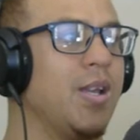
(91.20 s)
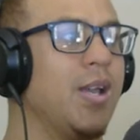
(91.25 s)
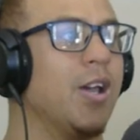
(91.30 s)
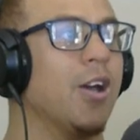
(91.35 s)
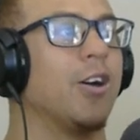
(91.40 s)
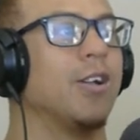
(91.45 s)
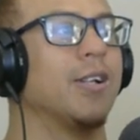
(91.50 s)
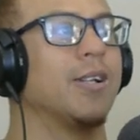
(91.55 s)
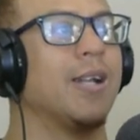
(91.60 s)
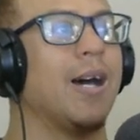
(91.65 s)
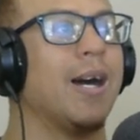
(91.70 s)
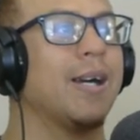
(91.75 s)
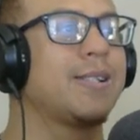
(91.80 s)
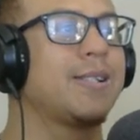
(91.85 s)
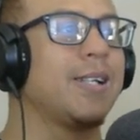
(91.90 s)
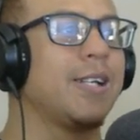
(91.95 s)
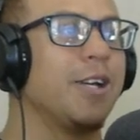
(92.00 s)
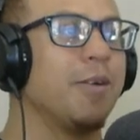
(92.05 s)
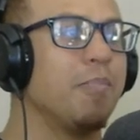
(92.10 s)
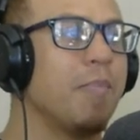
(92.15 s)

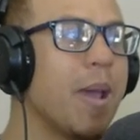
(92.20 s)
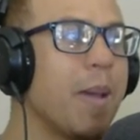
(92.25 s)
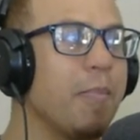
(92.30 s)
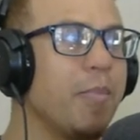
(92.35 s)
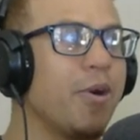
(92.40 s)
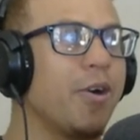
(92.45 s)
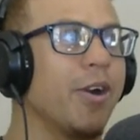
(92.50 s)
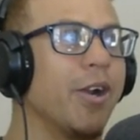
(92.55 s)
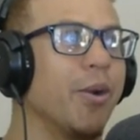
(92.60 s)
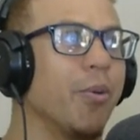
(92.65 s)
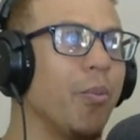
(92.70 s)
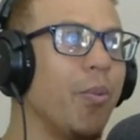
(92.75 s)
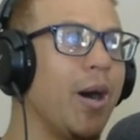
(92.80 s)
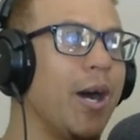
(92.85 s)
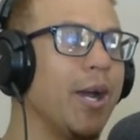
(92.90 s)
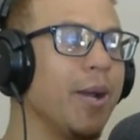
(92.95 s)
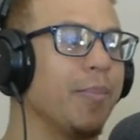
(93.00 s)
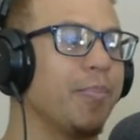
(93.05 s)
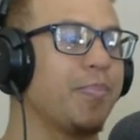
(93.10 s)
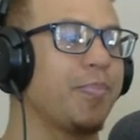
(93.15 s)
Conducted a memory
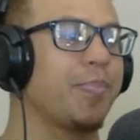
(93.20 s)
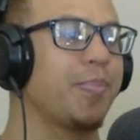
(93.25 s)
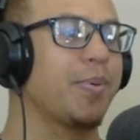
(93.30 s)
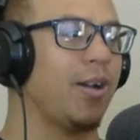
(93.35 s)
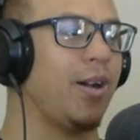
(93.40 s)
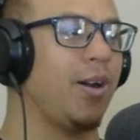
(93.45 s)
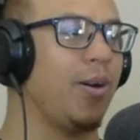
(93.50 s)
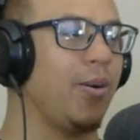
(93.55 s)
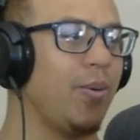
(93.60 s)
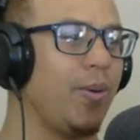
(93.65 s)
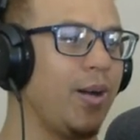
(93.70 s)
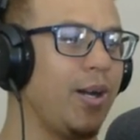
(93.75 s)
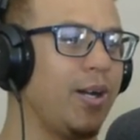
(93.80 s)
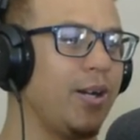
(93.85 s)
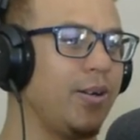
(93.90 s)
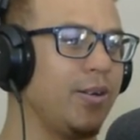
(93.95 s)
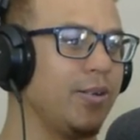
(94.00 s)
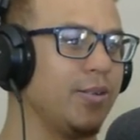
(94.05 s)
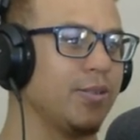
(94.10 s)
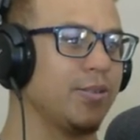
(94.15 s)
wipe. Oh
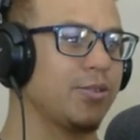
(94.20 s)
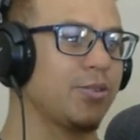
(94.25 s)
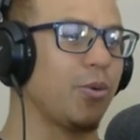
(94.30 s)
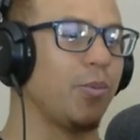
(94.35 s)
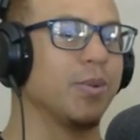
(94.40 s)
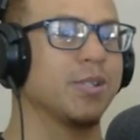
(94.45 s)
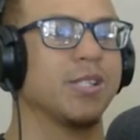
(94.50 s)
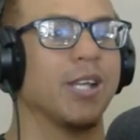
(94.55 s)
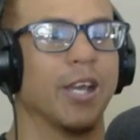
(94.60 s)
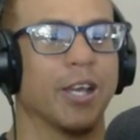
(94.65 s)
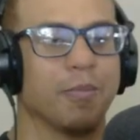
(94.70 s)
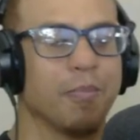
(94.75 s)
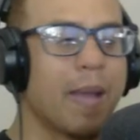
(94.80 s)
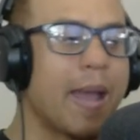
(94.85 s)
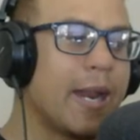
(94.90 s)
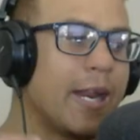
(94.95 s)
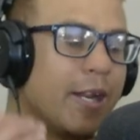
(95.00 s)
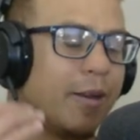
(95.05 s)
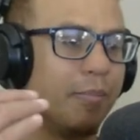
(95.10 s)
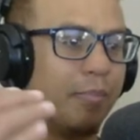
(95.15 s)
wow, it's almost like
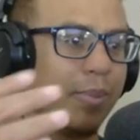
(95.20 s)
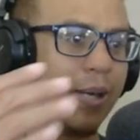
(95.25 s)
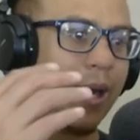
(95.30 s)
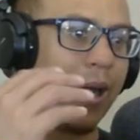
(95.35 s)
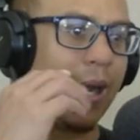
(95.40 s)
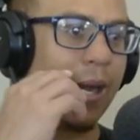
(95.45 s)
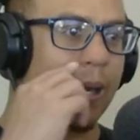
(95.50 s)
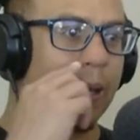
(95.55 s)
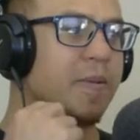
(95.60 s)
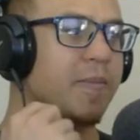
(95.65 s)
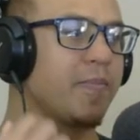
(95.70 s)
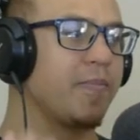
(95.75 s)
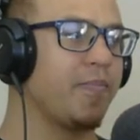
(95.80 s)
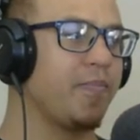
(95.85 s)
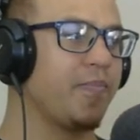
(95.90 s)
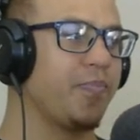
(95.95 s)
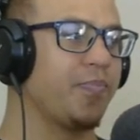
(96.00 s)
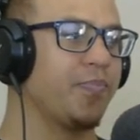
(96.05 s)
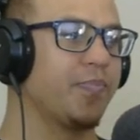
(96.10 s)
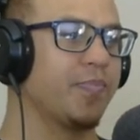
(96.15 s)
Men in Black.
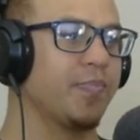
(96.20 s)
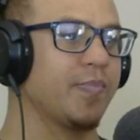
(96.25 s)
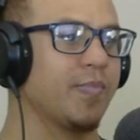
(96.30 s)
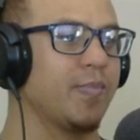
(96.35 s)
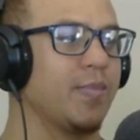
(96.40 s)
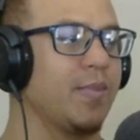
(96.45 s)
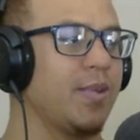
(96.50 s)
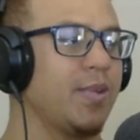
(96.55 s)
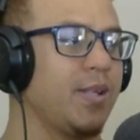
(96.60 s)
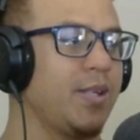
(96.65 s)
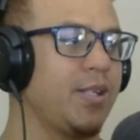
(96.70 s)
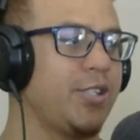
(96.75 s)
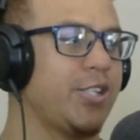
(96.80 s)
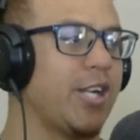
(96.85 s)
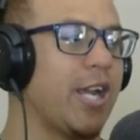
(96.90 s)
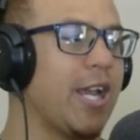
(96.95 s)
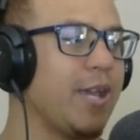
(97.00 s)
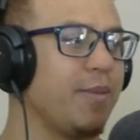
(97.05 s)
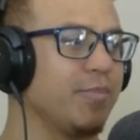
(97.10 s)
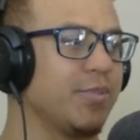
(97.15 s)

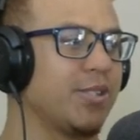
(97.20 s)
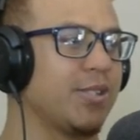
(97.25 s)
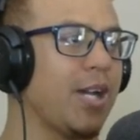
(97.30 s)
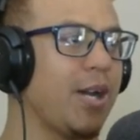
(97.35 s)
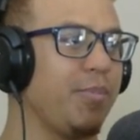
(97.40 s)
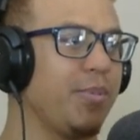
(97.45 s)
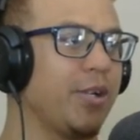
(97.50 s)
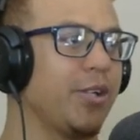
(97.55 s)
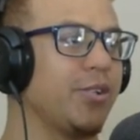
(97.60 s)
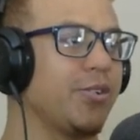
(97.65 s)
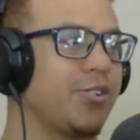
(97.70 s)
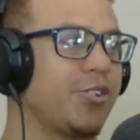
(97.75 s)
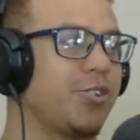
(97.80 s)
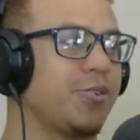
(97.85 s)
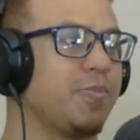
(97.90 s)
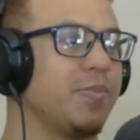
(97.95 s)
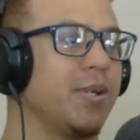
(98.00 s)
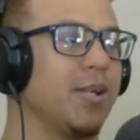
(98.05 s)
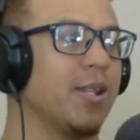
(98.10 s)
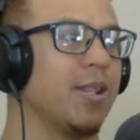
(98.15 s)
James W.
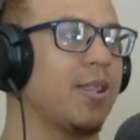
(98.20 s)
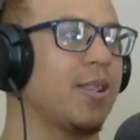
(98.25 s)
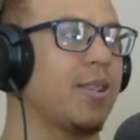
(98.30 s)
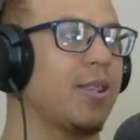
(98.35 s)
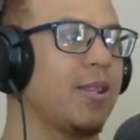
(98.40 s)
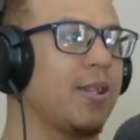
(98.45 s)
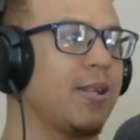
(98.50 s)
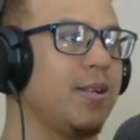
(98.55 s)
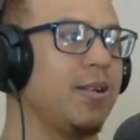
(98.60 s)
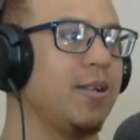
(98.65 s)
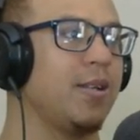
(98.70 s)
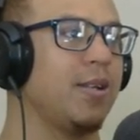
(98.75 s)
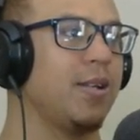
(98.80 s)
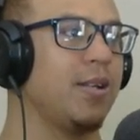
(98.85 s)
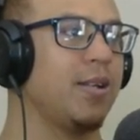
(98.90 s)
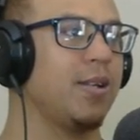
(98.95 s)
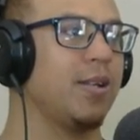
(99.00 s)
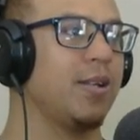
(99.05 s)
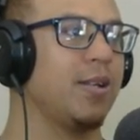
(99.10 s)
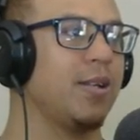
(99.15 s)
Smith.
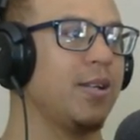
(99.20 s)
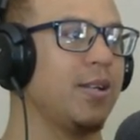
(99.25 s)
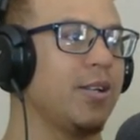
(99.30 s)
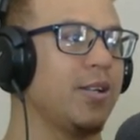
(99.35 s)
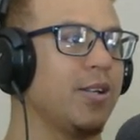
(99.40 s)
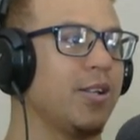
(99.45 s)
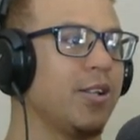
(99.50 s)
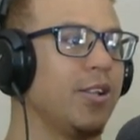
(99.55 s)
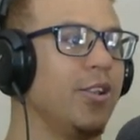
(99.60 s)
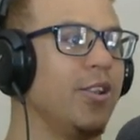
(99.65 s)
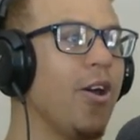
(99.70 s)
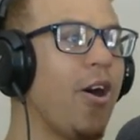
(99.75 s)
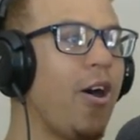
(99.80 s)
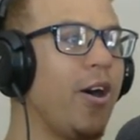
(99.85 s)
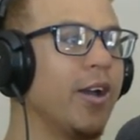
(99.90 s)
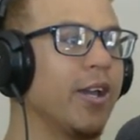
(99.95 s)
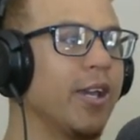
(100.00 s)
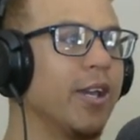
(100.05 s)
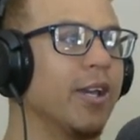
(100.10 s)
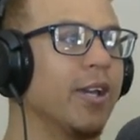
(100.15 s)

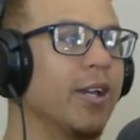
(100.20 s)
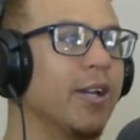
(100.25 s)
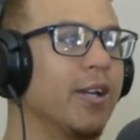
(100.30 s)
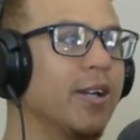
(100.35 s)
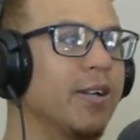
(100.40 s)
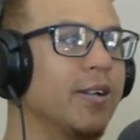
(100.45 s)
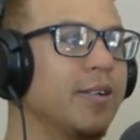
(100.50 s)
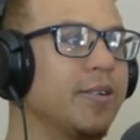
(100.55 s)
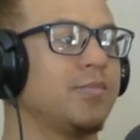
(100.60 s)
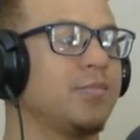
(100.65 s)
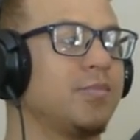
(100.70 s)
Longing.